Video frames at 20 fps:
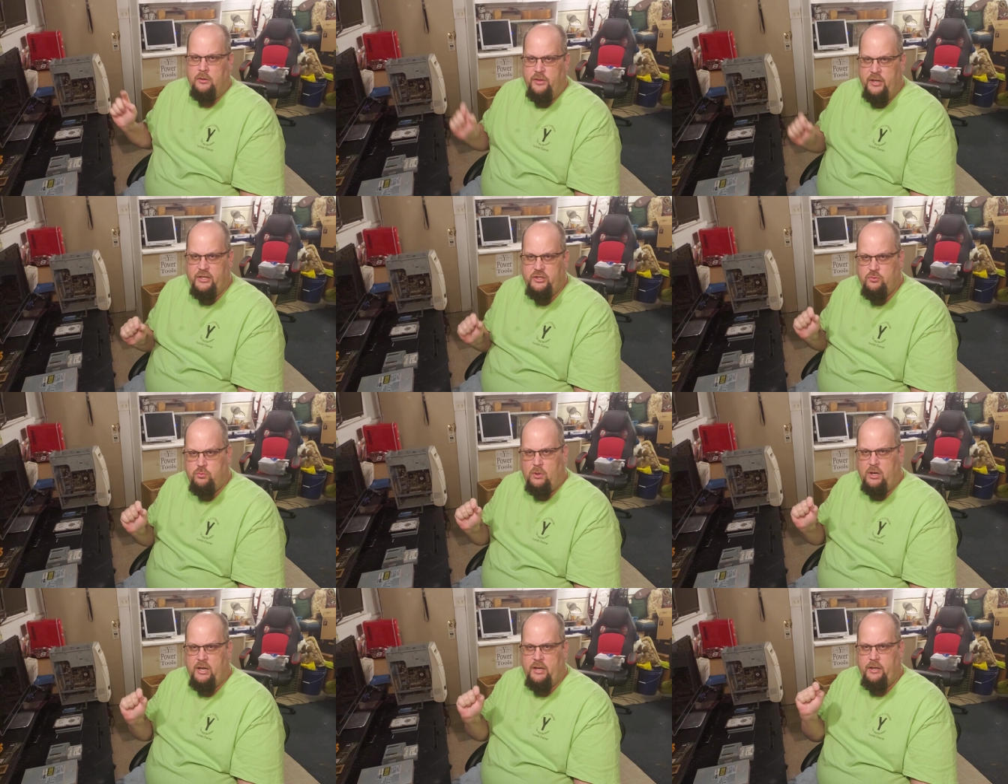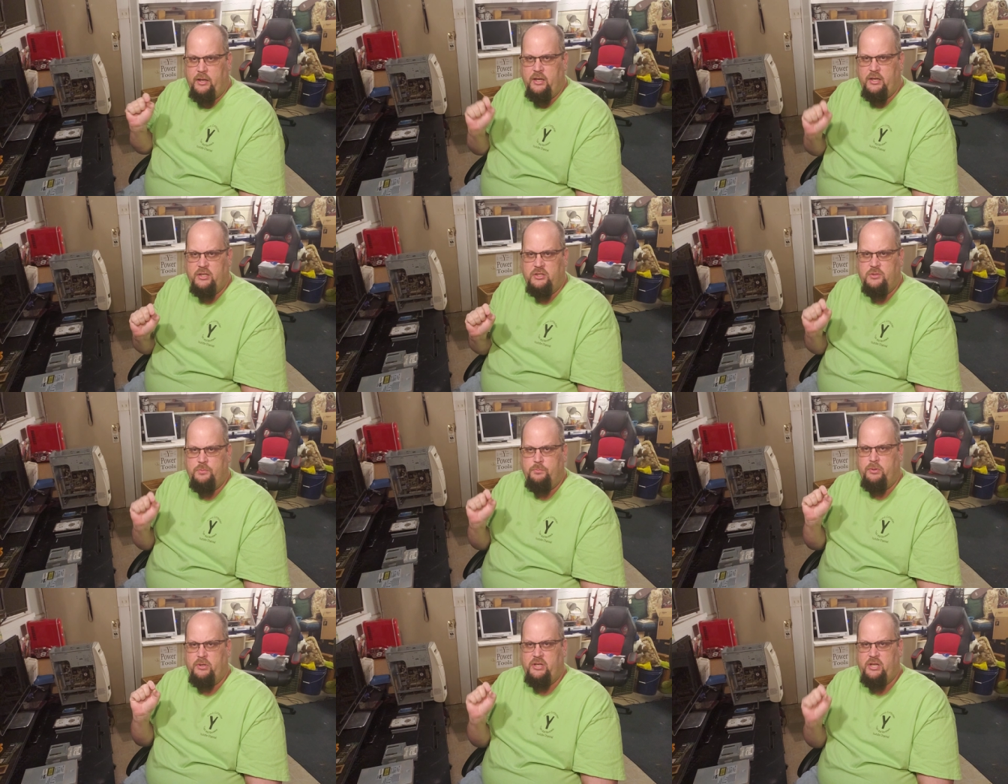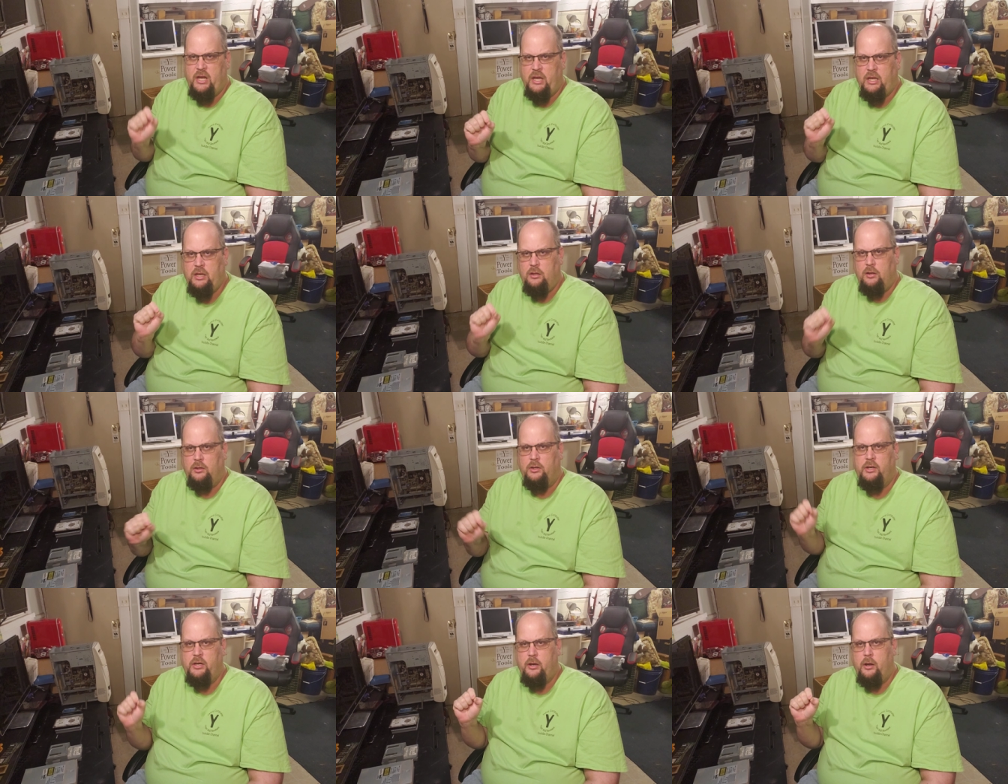This one is
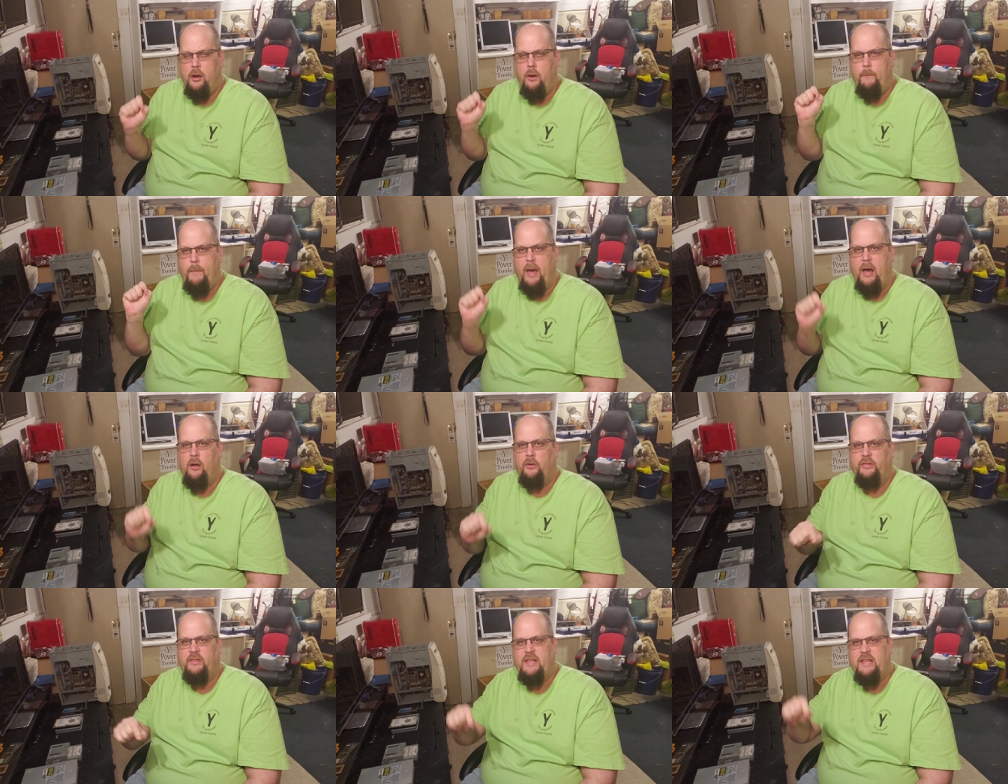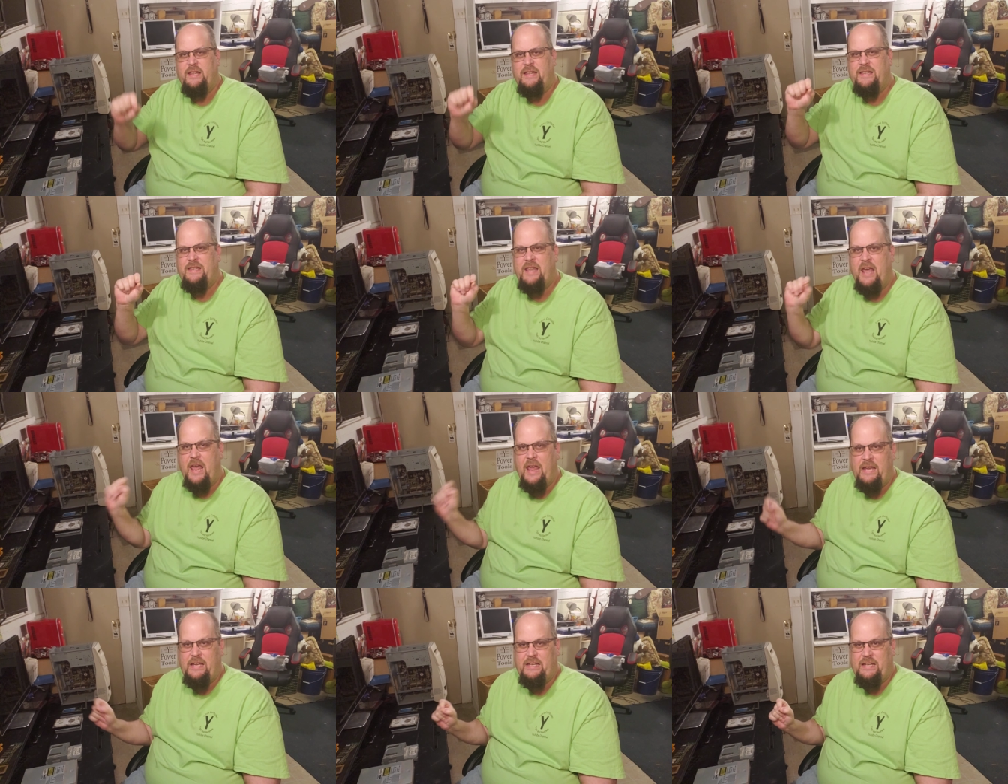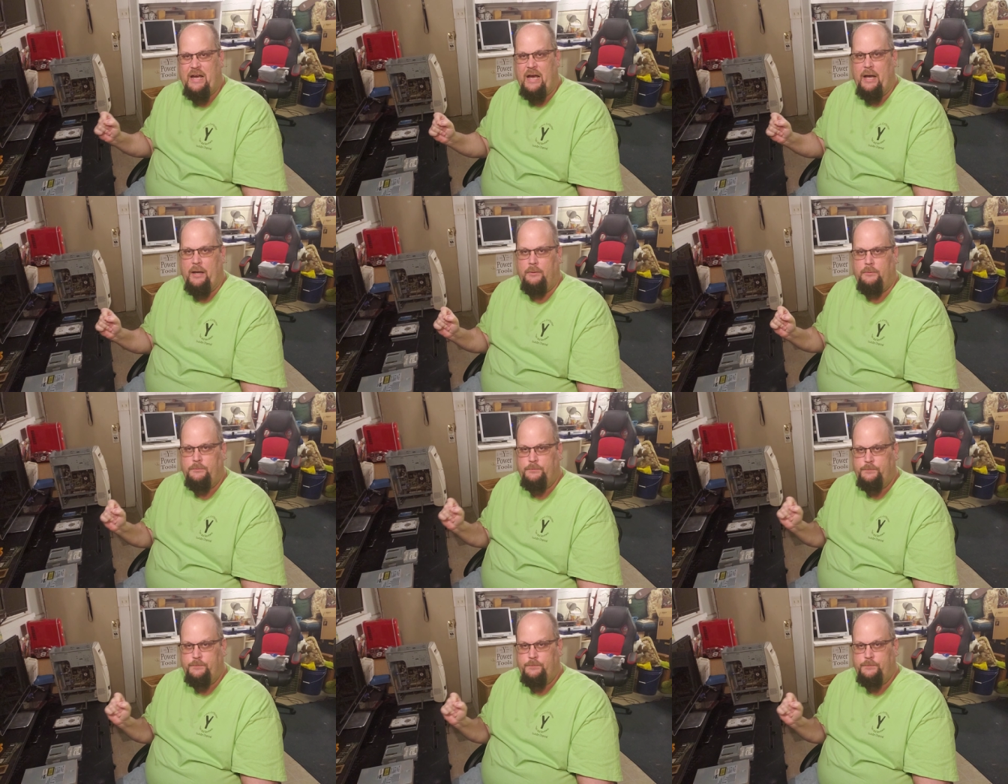particularly about the data.